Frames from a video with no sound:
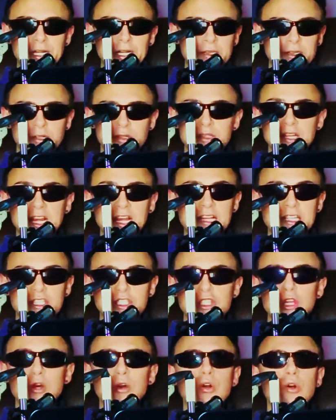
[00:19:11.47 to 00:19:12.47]
I learned that
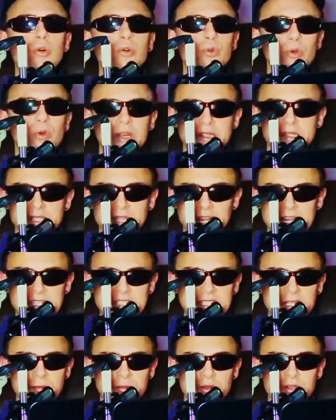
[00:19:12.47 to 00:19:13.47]
so quickly last
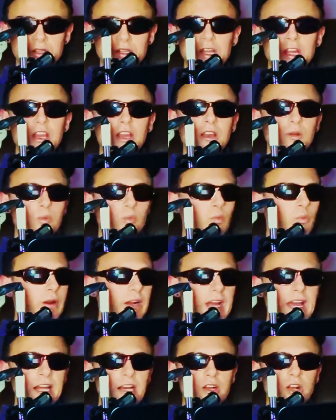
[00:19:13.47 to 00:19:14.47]
summer when
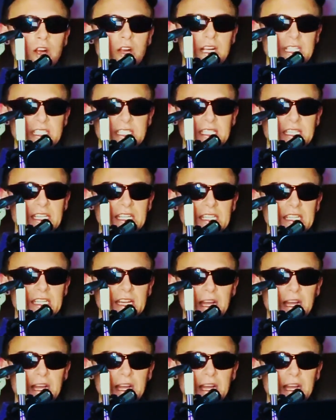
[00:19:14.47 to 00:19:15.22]
I had a car accident.